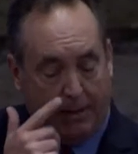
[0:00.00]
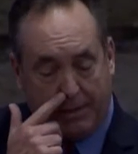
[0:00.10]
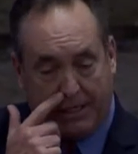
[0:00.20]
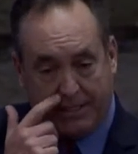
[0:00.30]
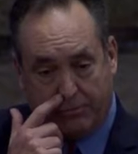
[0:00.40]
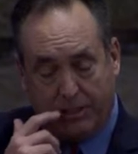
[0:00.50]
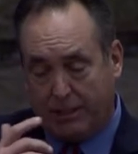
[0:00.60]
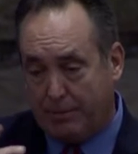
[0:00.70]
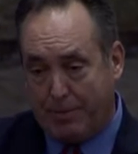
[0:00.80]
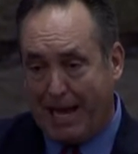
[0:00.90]
And because of
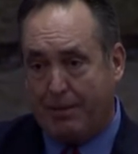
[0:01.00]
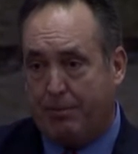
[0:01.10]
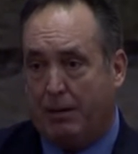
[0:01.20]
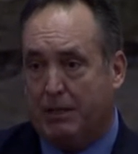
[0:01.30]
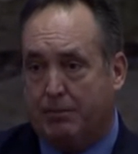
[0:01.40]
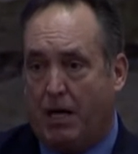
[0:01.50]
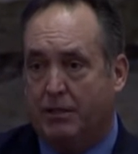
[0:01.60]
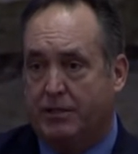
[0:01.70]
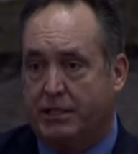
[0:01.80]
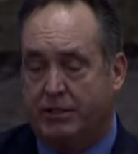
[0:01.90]
really bad public
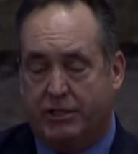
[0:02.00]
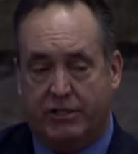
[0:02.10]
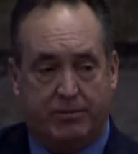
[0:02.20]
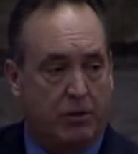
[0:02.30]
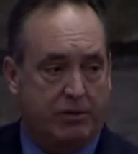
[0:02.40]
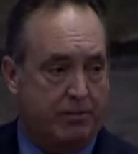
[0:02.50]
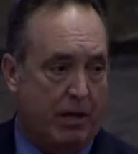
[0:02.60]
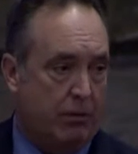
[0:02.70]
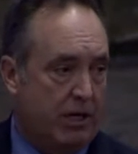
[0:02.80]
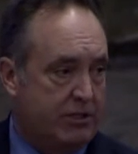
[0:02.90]
policy decisions, mostly
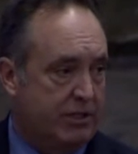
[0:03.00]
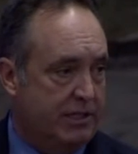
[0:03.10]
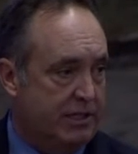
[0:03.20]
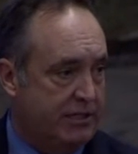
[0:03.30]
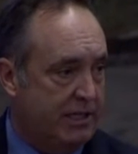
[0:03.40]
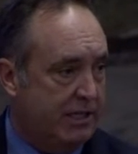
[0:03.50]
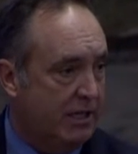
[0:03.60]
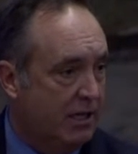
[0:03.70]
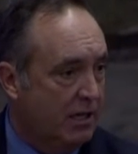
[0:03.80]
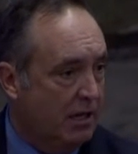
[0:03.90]
by Washington,
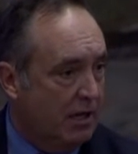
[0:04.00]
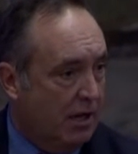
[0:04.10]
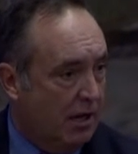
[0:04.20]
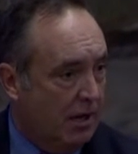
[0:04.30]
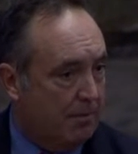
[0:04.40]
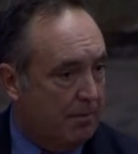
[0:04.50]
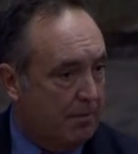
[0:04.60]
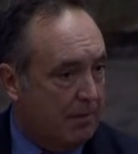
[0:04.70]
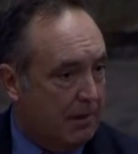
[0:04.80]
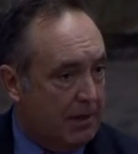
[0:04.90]
D.C.,
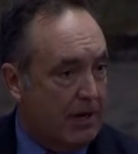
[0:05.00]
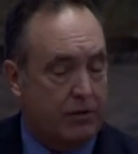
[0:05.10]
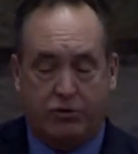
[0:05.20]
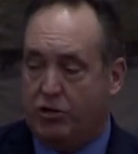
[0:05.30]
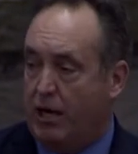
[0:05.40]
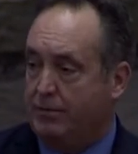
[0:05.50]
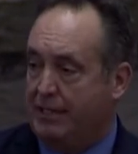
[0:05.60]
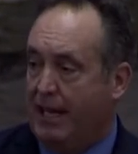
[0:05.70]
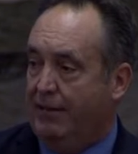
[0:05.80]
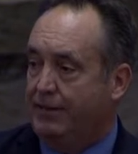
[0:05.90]
a lot of those
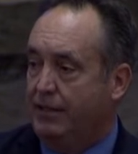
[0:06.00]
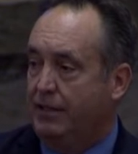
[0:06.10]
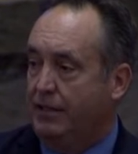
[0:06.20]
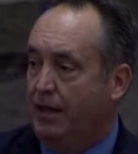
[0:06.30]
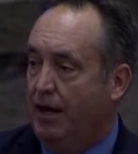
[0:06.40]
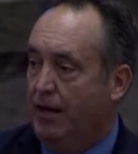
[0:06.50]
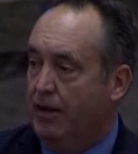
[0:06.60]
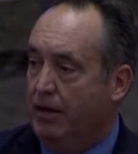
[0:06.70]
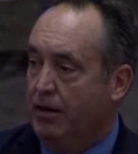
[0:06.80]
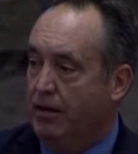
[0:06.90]
jobs left,
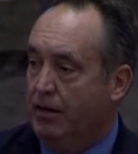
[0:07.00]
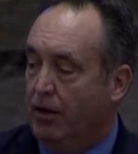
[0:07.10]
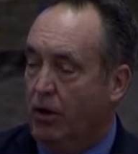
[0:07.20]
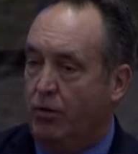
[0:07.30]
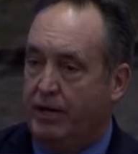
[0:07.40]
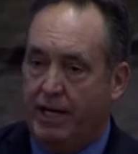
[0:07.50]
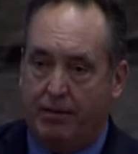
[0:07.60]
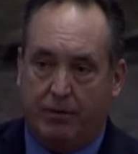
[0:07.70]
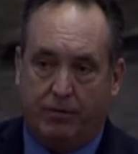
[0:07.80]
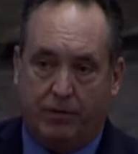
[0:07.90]
all in the
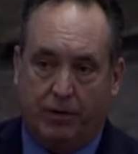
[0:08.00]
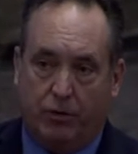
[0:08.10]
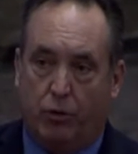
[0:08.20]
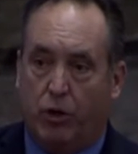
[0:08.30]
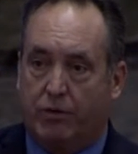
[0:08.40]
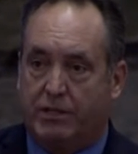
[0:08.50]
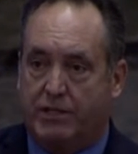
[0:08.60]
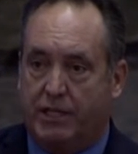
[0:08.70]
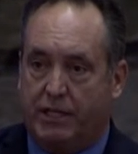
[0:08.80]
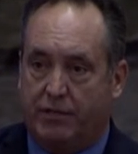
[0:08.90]
name of going
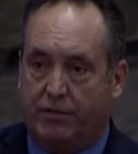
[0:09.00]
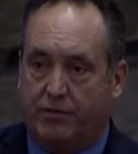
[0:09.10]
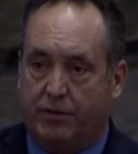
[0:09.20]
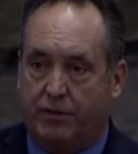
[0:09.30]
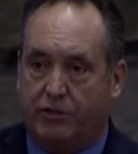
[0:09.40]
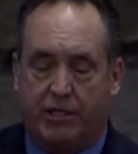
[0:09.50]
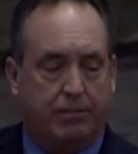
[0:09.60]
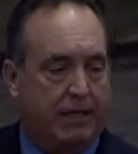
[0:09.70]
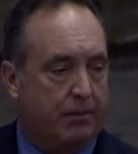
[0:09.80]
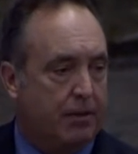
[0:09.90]
overseas for
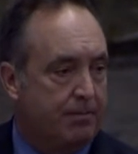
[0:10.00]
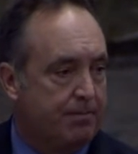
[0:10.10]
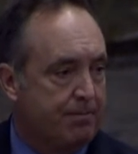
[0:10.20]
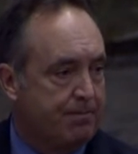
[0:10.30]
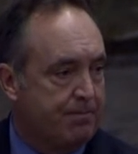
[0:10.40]
cheap labor.